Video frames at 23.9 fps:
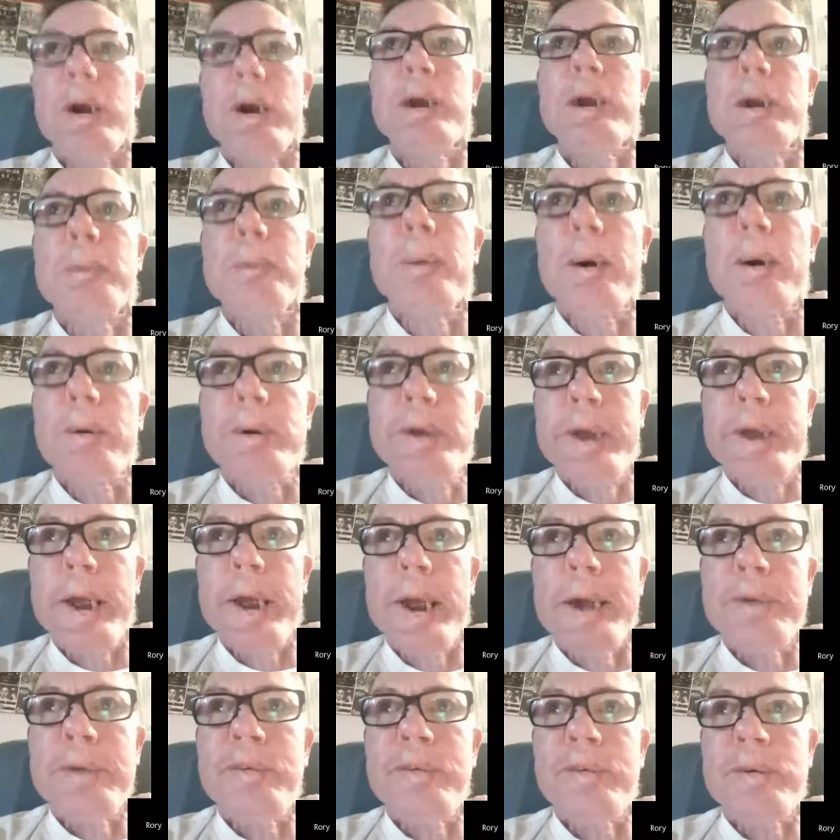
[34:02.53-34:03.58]
talking
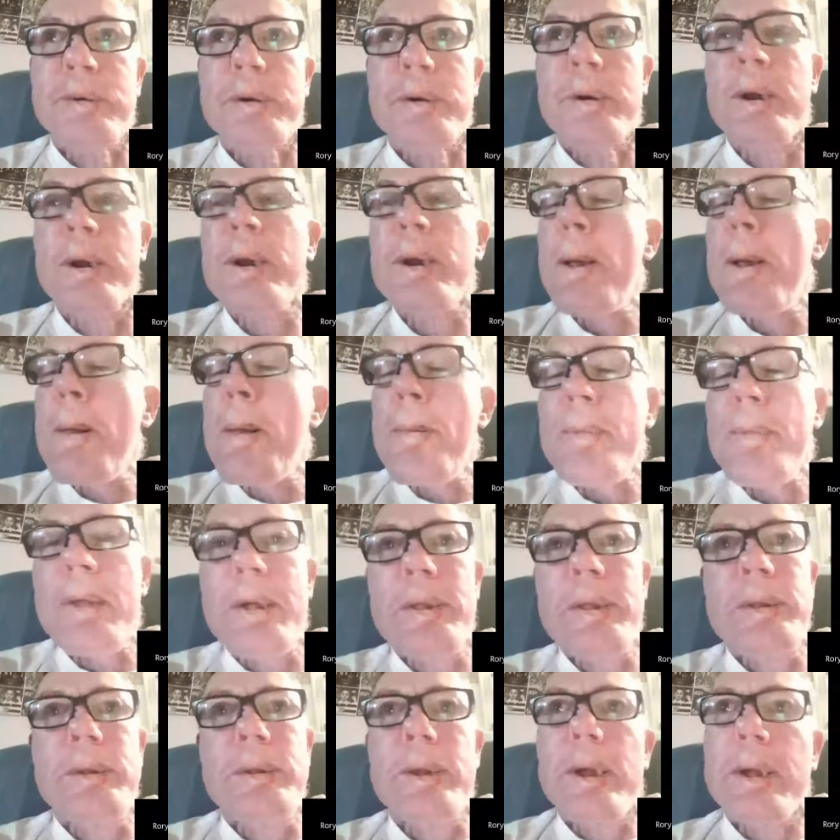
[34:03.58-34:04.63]
about cancer,
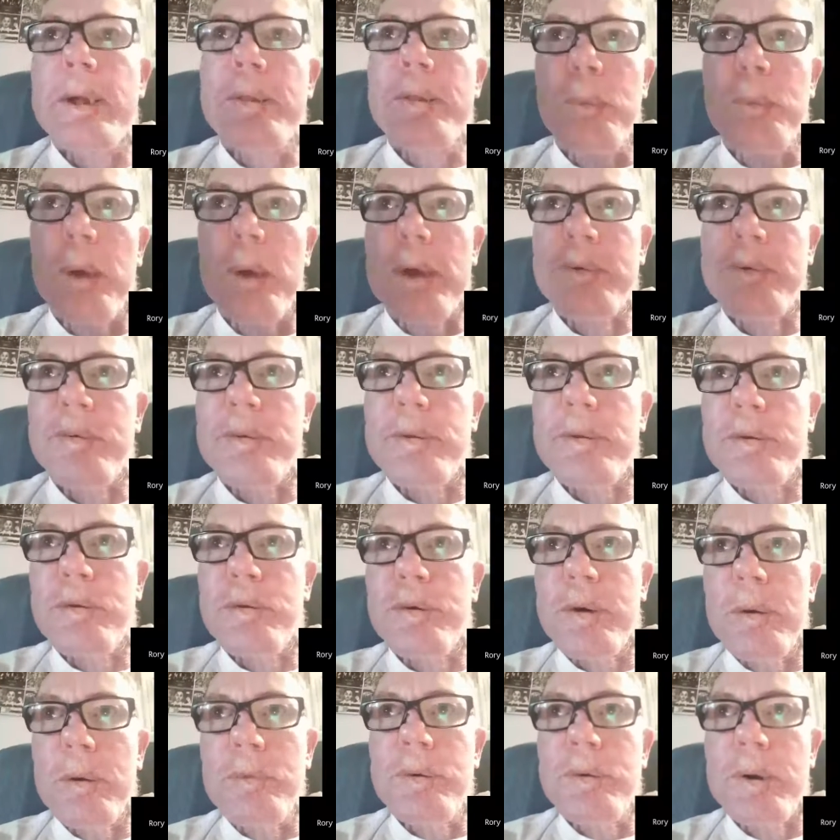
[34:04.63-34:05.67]
and the
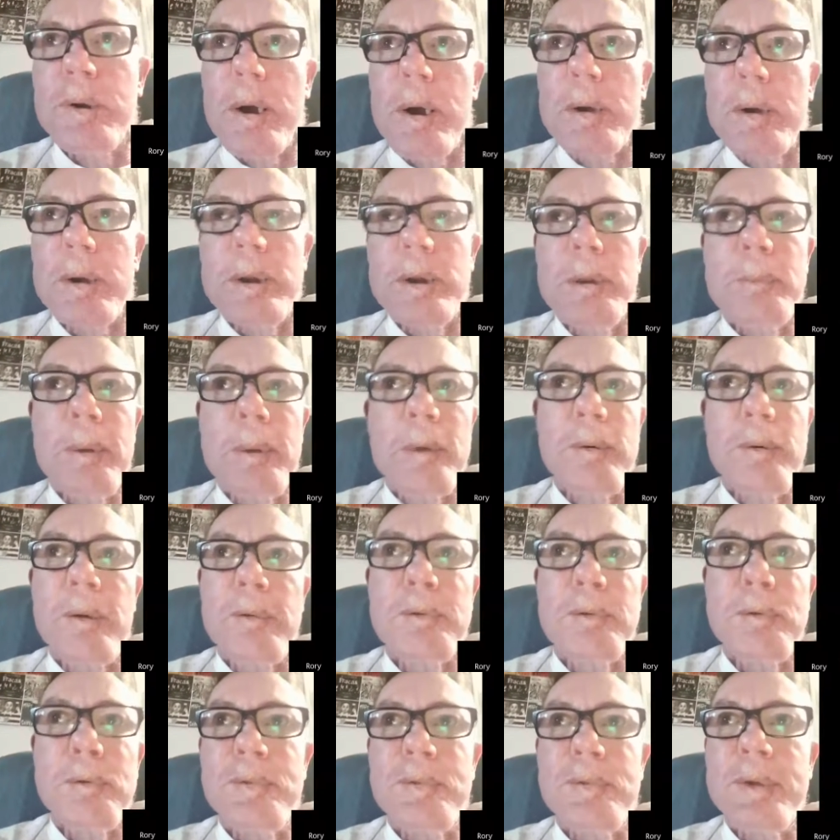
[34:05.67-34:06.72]
rest of the show talking
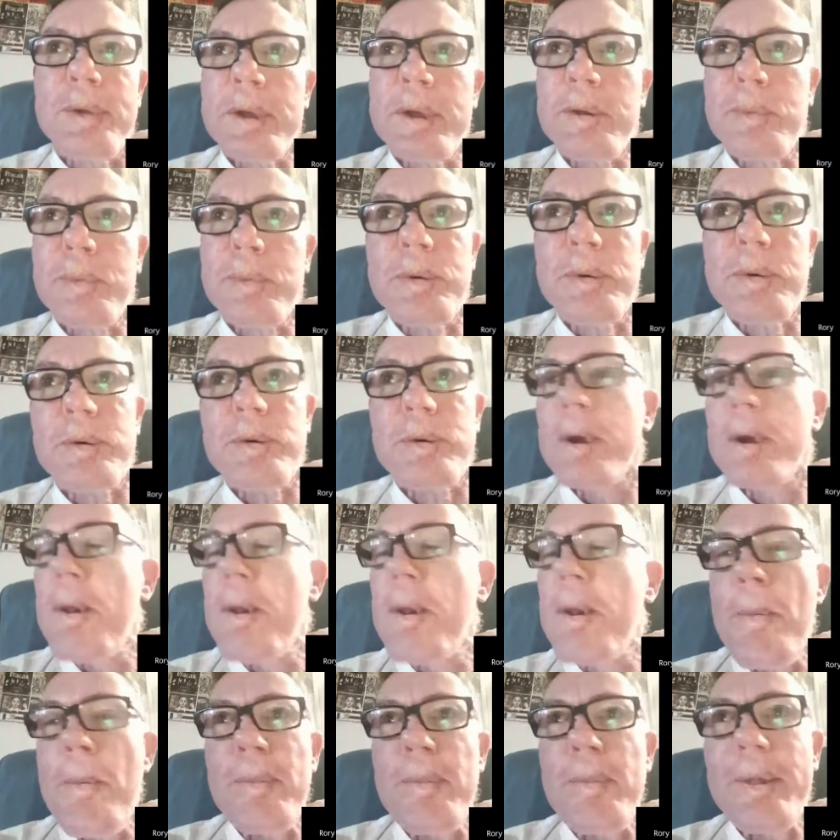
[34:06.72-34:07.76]
about other things.
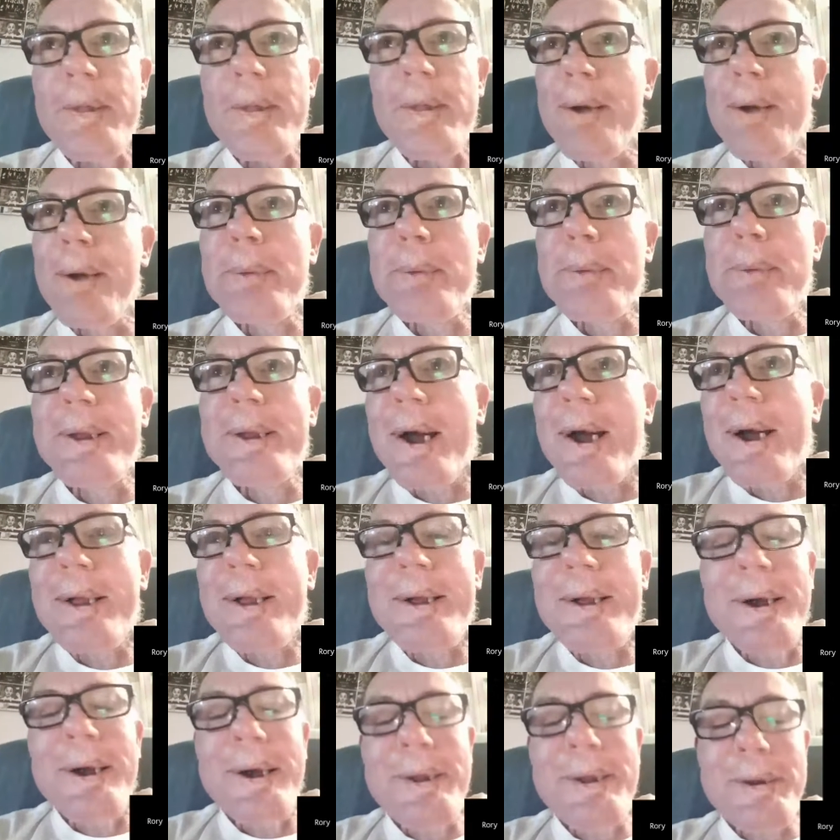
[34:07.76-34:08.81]
Which, I
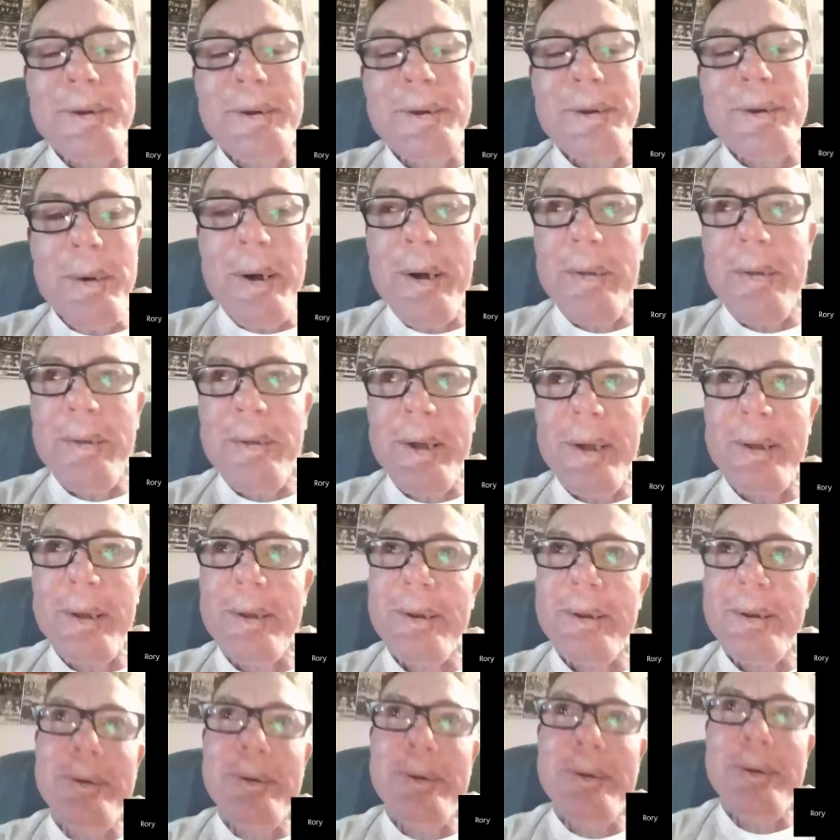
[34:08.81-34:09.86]
mean, I don't know
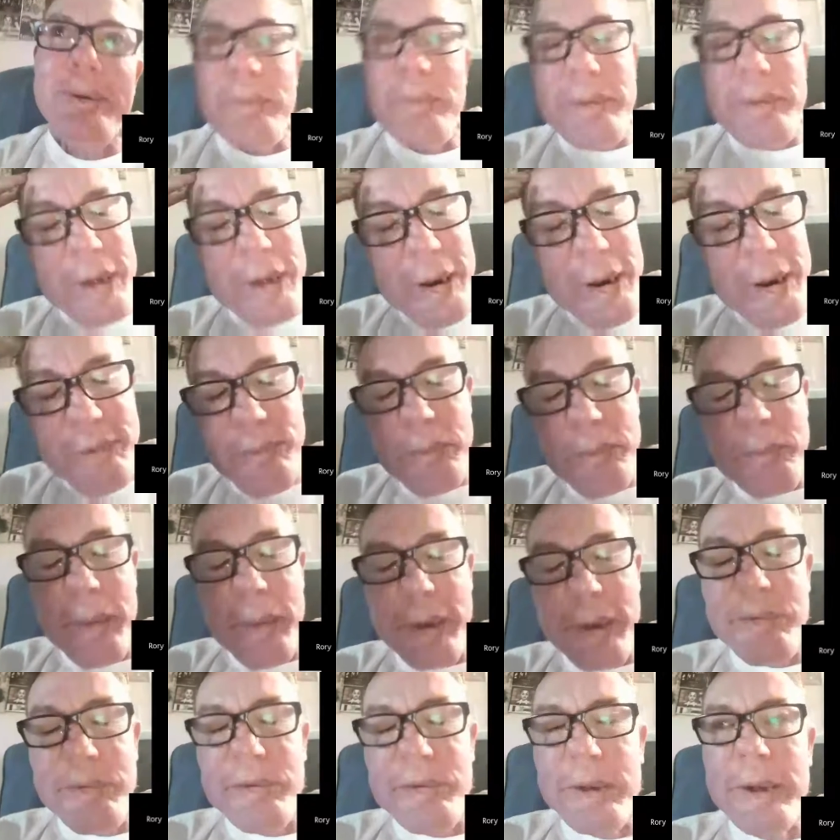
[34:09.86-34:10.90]
how that
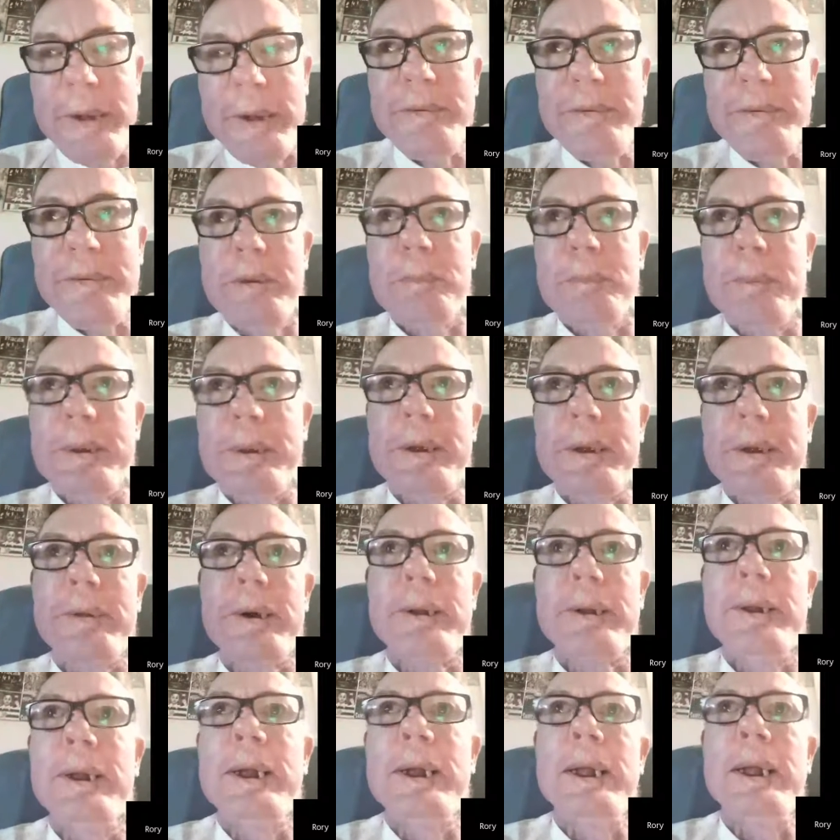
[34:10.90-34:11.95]
even makes sense to
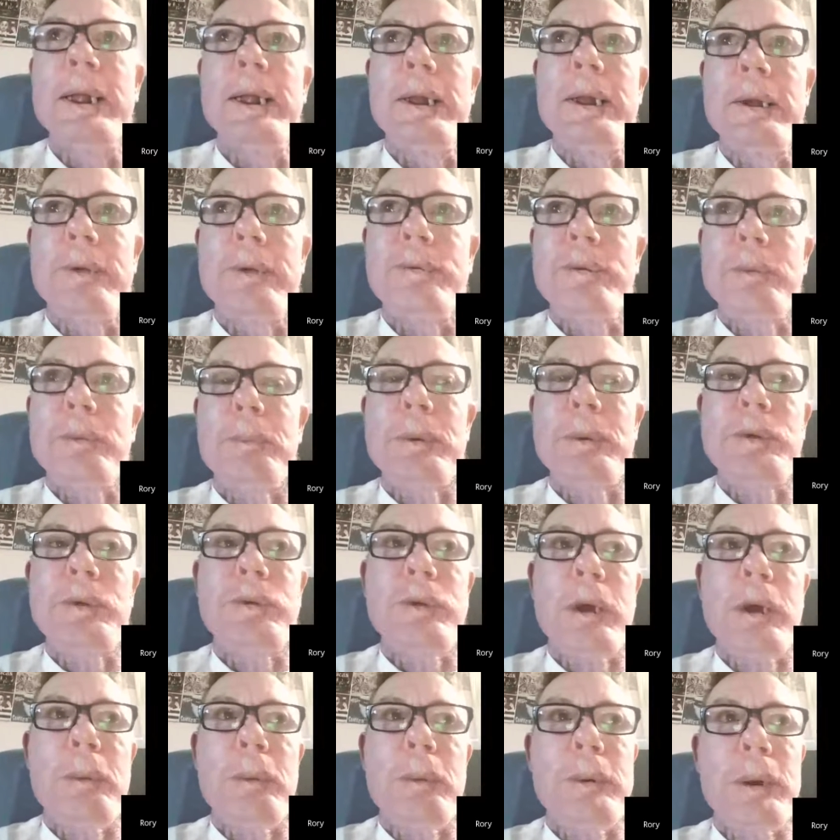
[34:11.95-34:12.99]
me. That
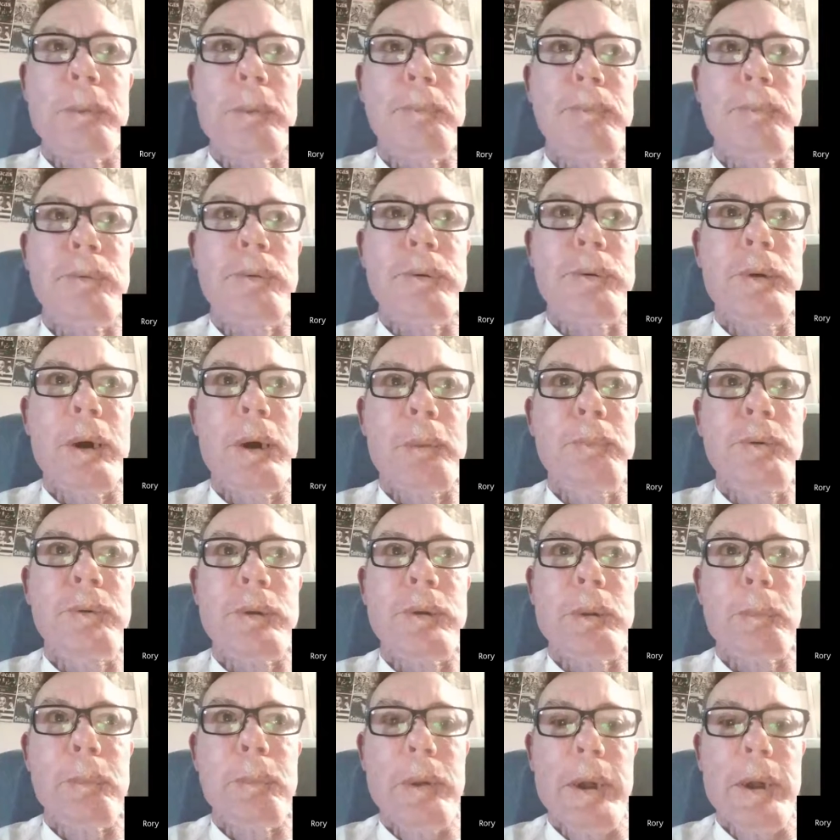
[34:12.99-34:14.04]
somebody's coming
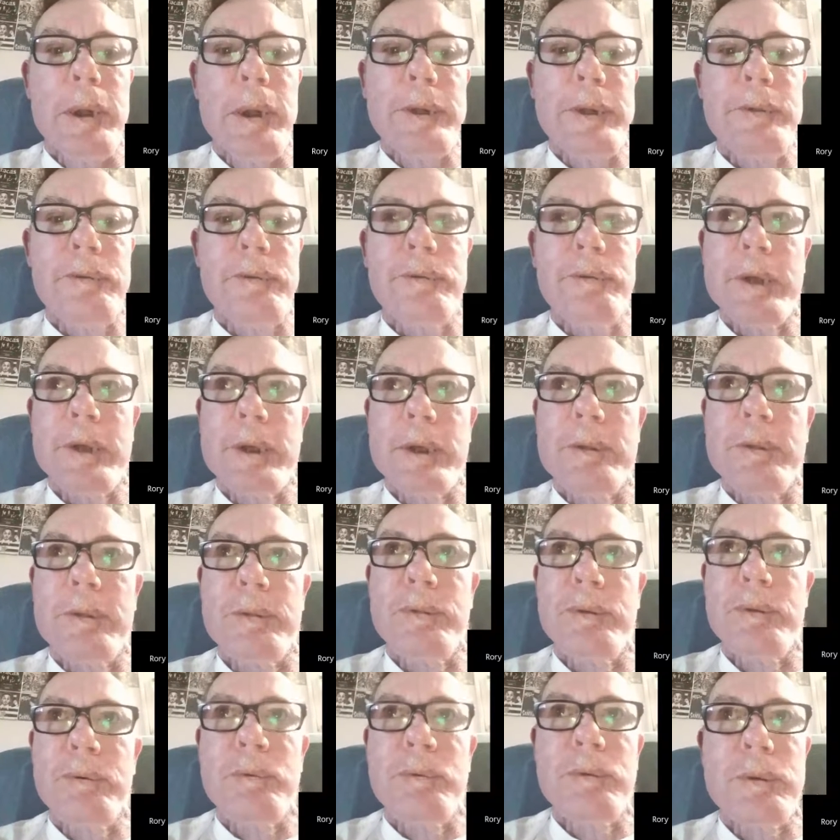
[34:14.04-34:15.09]
up to the plate and
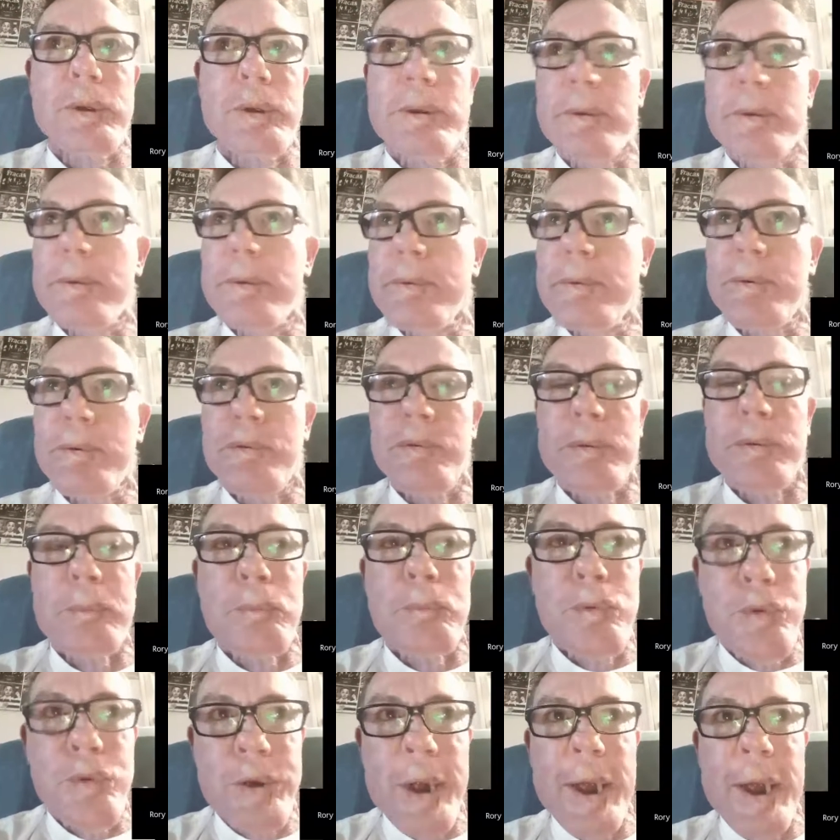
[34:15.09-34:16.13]
saying that there's
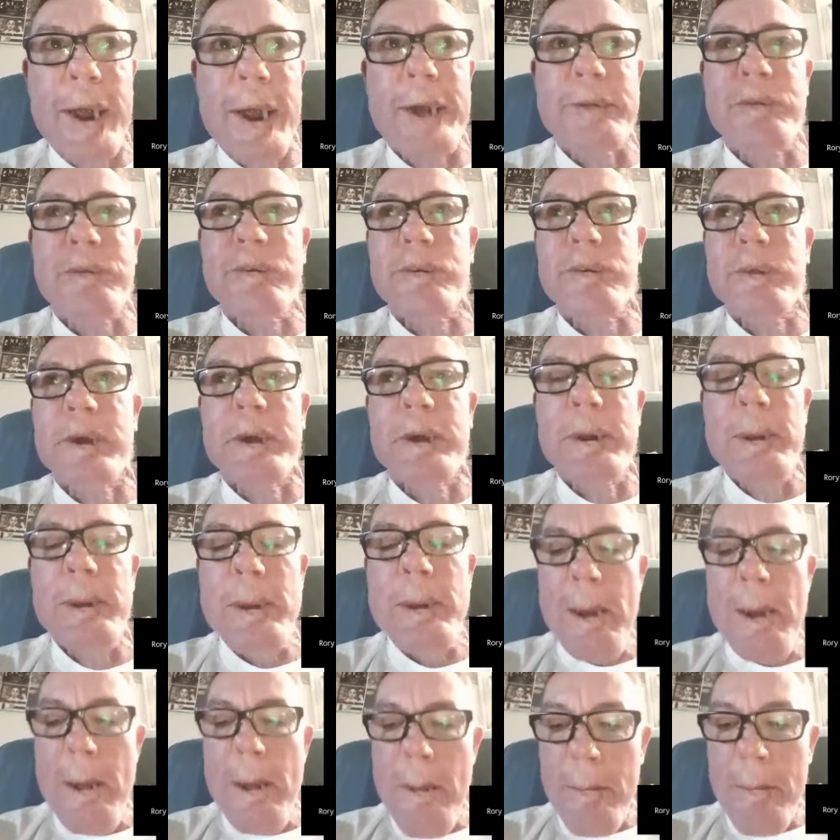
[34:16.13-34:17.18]
some chance
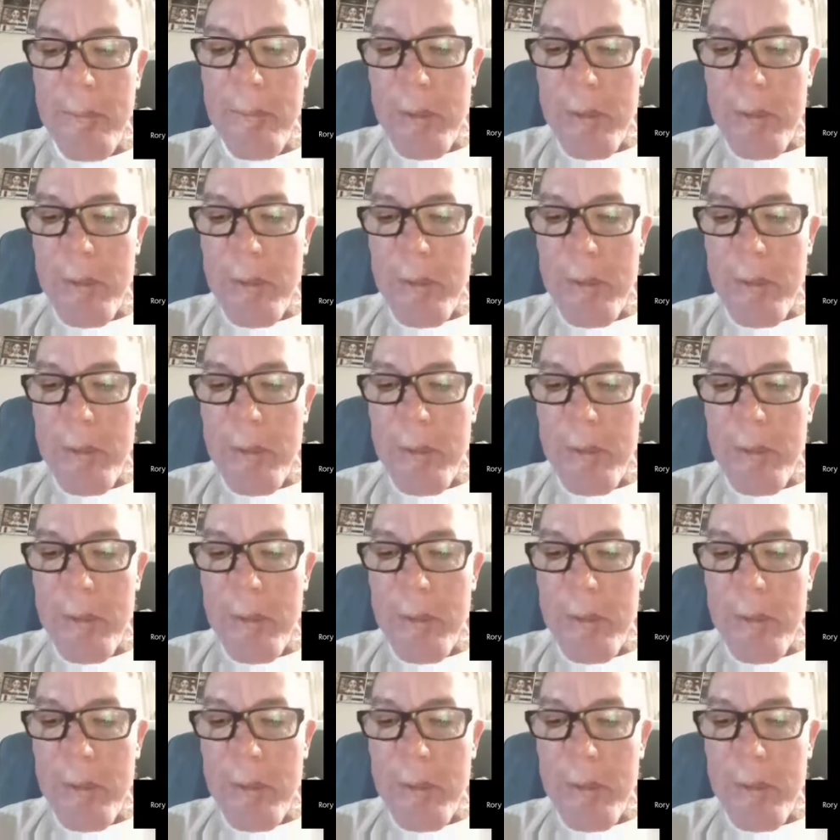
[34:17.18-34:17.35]
that